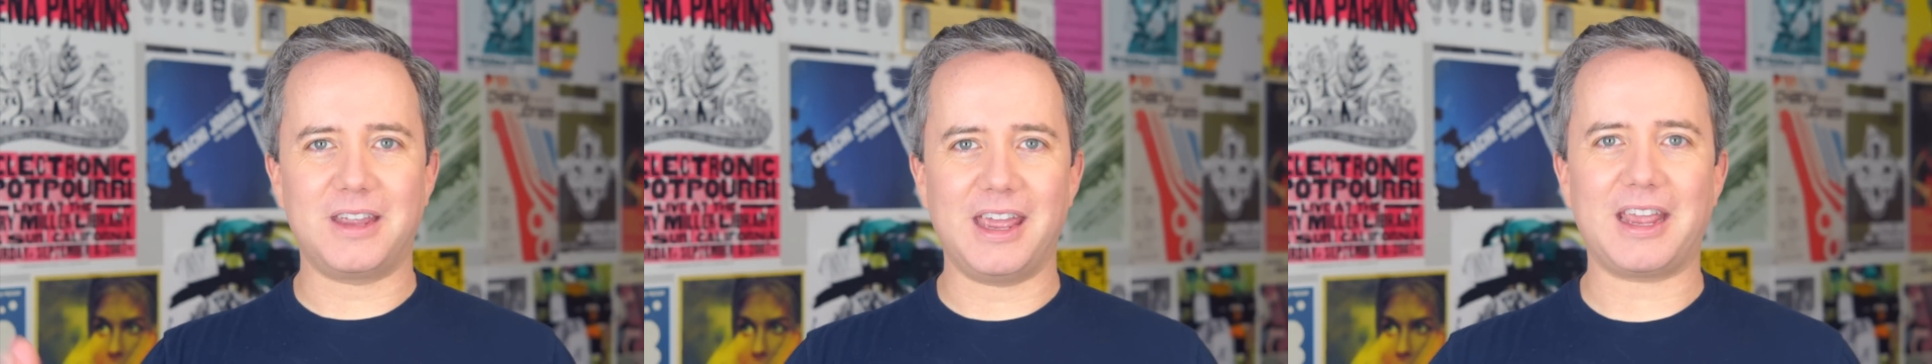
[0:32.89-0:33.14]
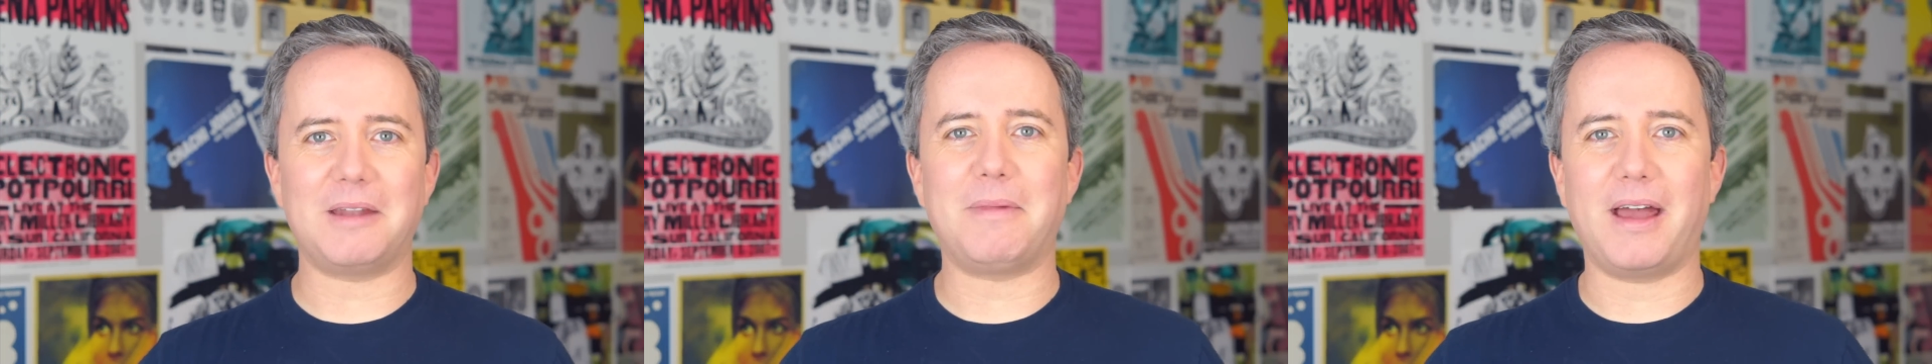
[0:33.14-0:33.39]

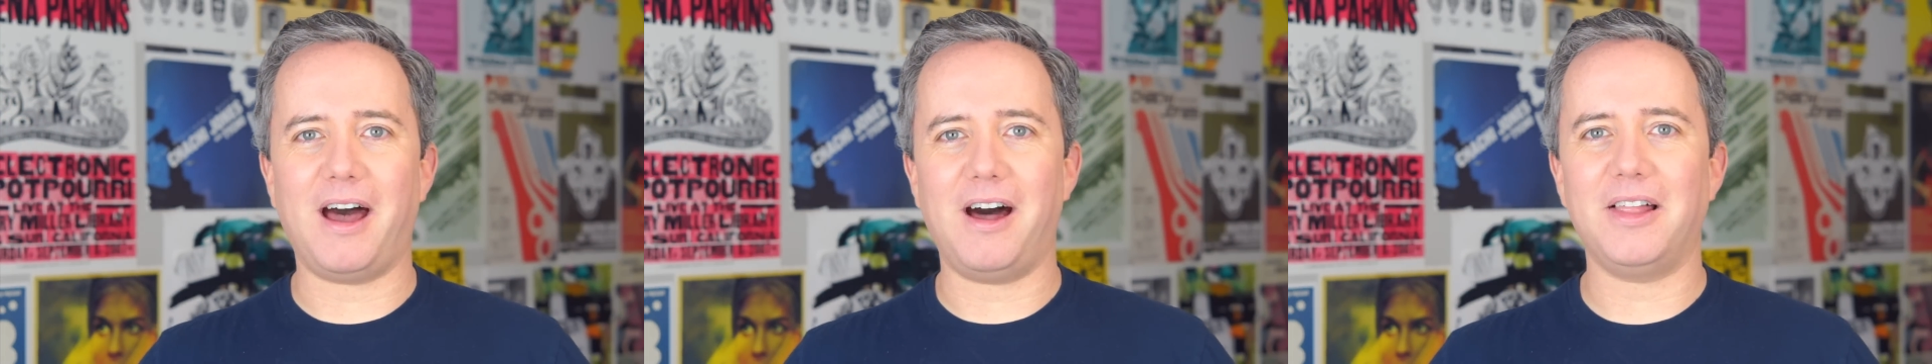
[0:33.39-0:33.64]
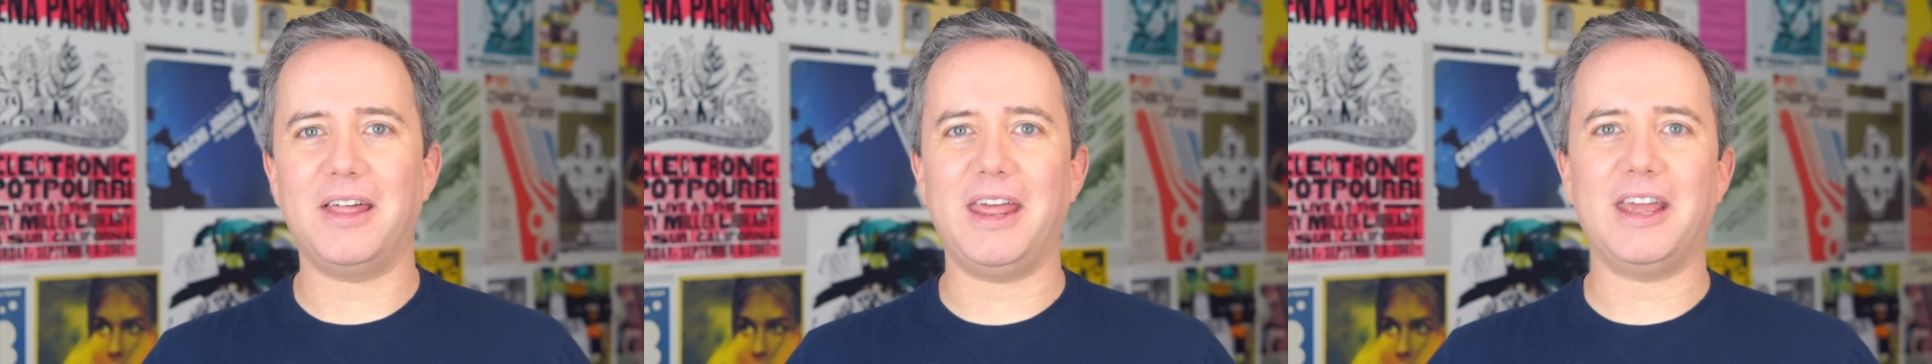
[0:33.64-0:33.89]
kicking my
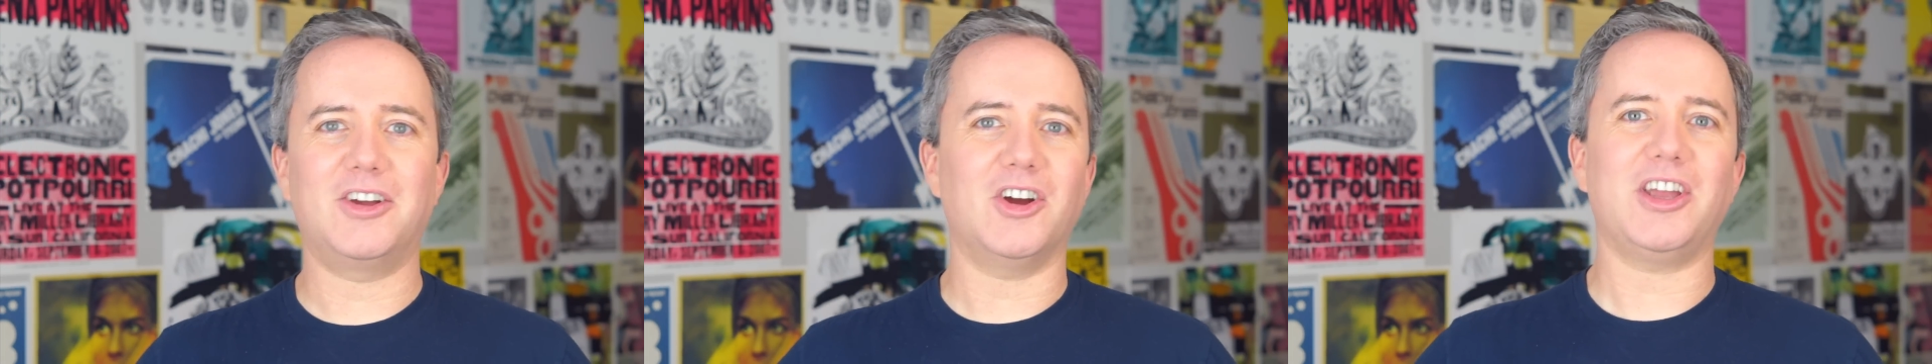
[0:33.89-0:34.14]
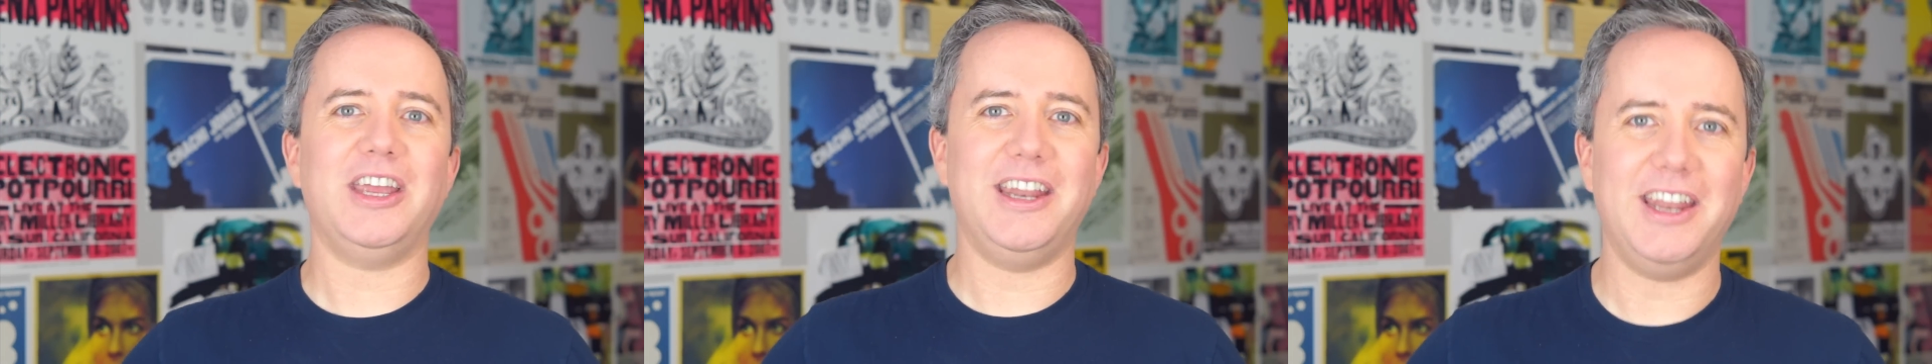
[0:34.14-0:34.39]
holiday
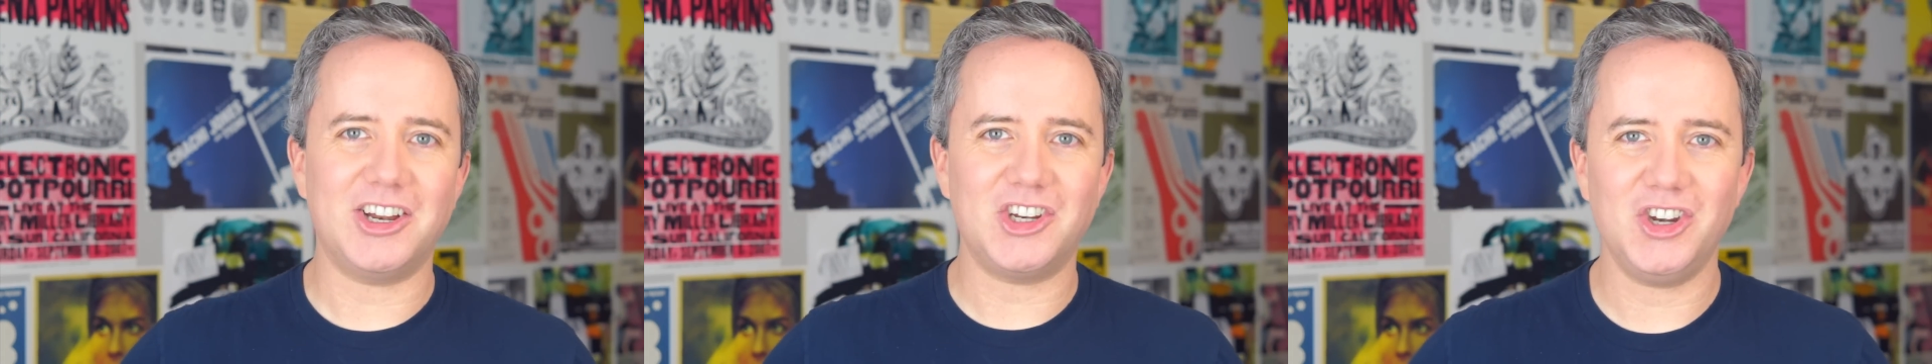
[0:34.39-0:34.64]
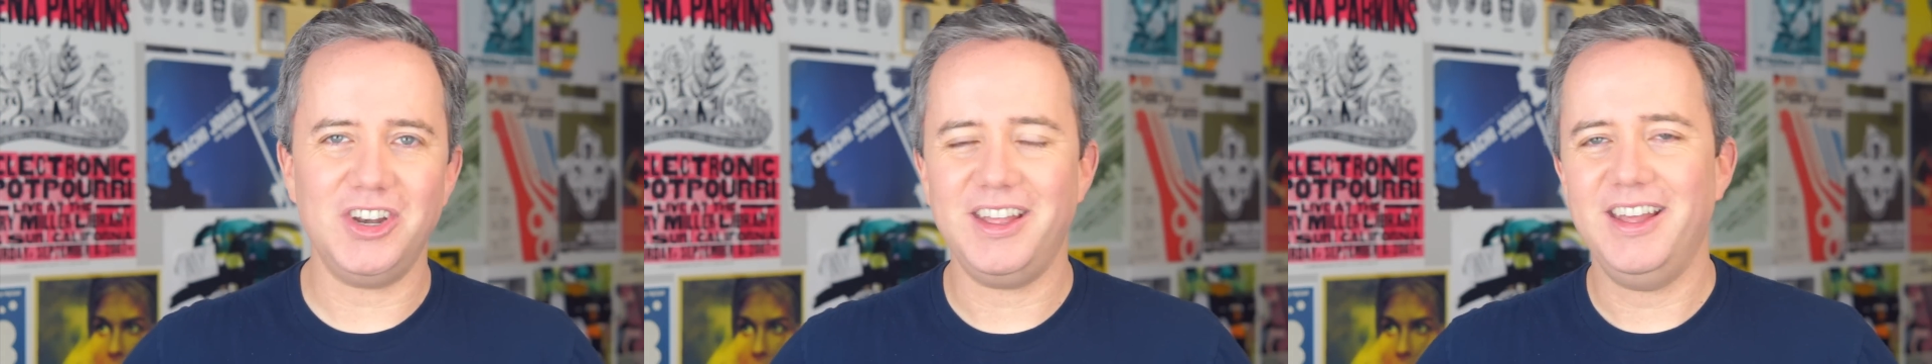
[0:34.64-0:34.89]
cookie
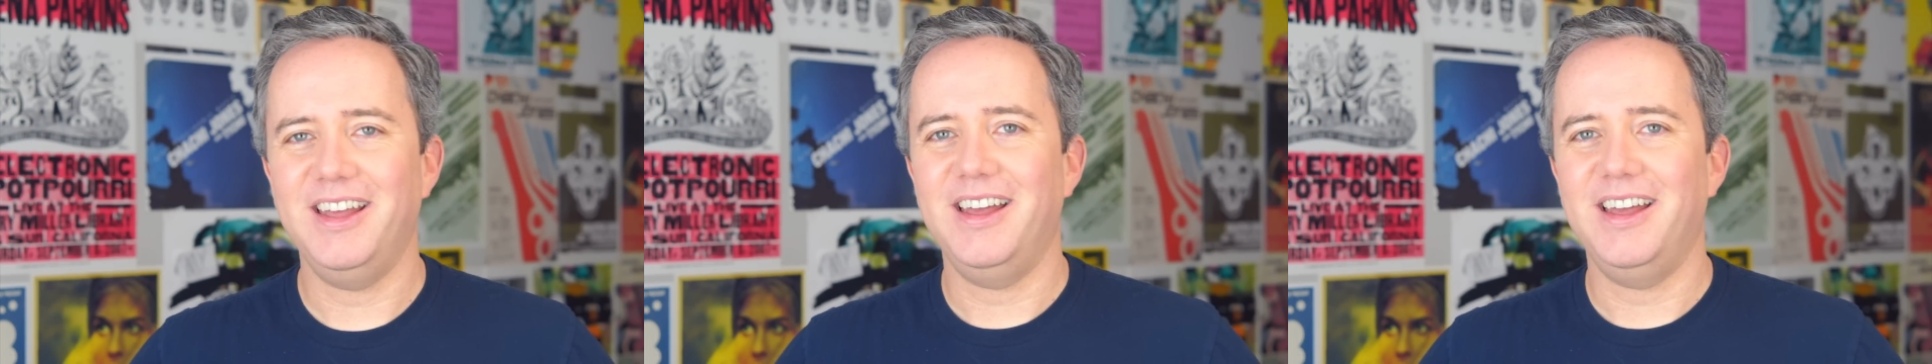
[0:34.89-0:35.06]
addiction,